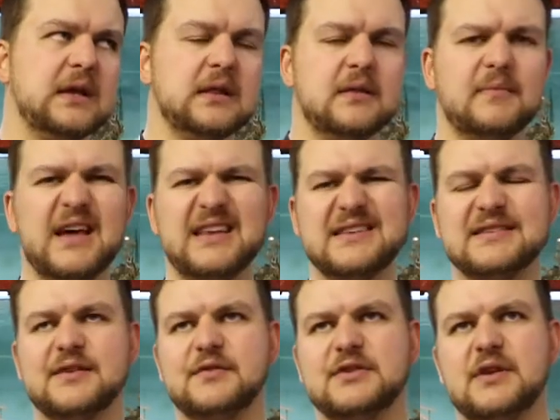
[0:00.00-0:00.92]
the main
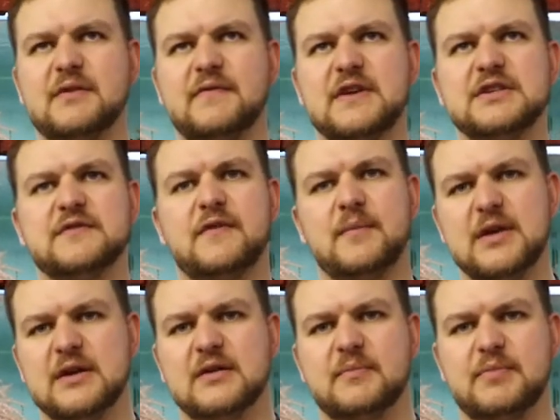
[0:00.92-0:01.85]
distinguishing feature for
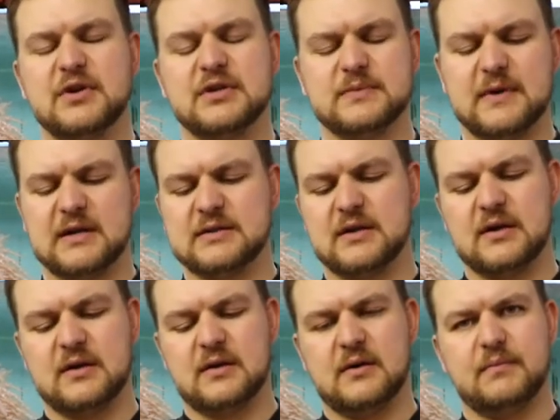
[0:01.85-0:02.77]
me on the purse mouths
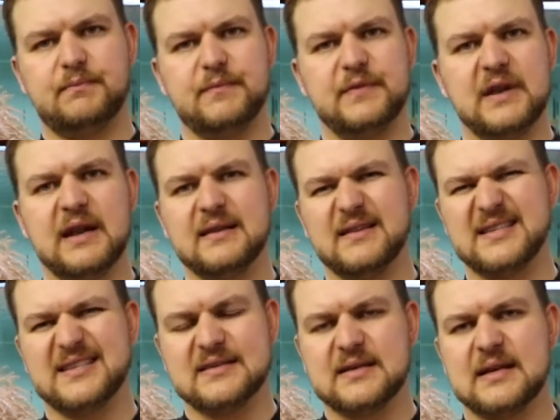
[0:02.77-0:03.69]
are the, the
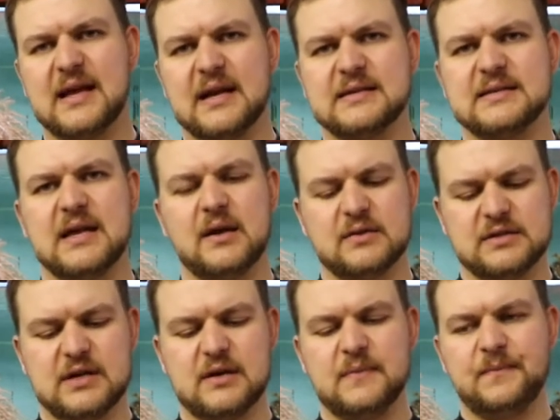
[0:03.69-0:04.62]
scissor-like tail.
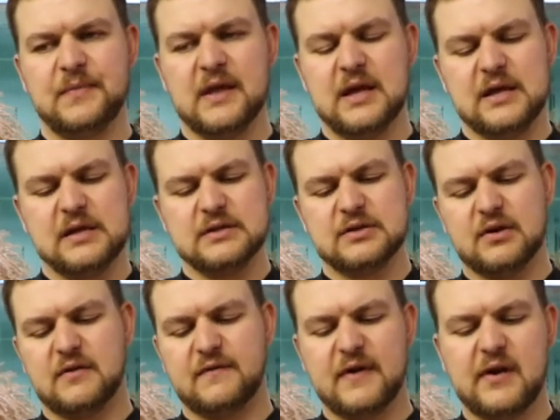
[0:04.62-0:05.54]
So it's
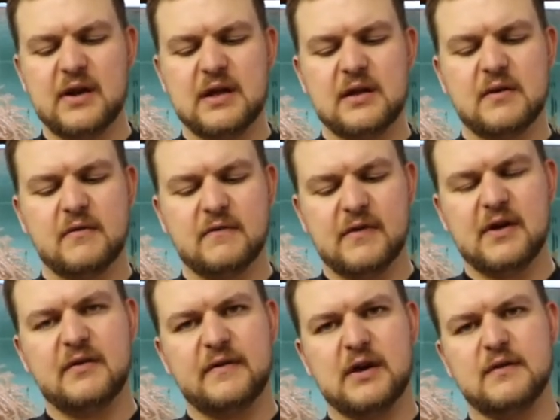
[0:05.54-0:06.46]
got a very,
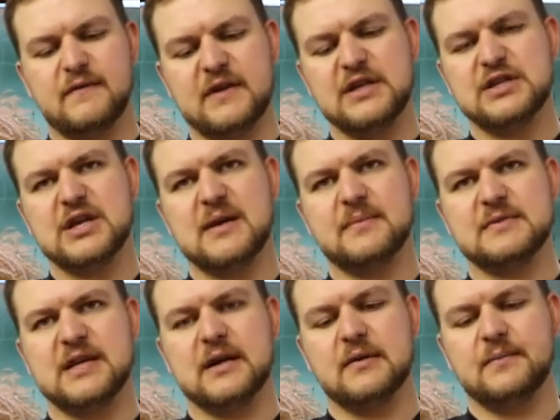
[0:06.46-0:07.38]
very, very V-shaped tail.